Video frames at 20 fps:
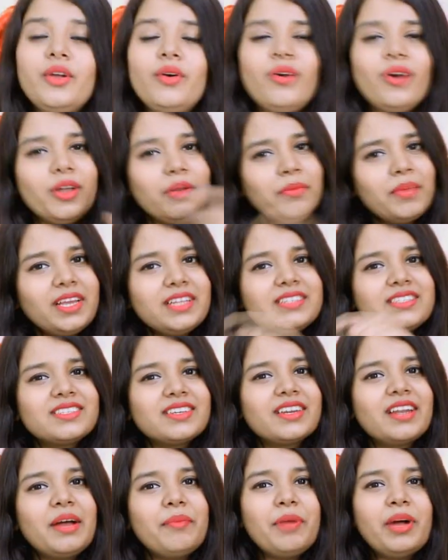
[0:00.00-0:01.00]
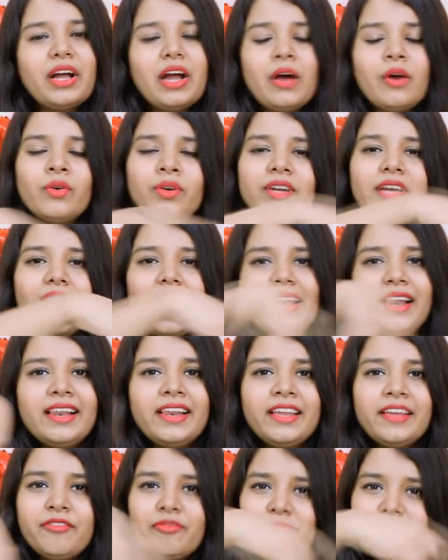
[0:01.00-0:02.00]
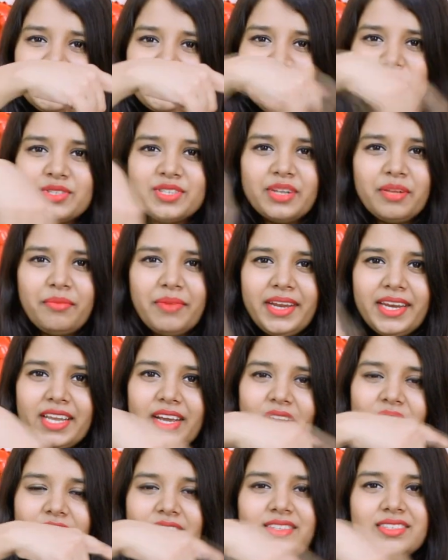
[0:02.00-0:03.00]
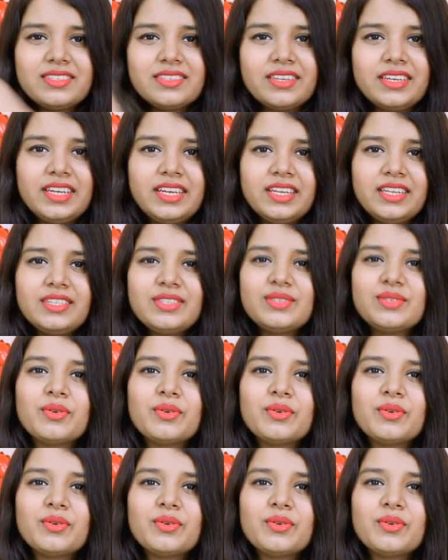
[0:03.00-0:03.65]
Follow on my Instagram account and leave my social media on the screen.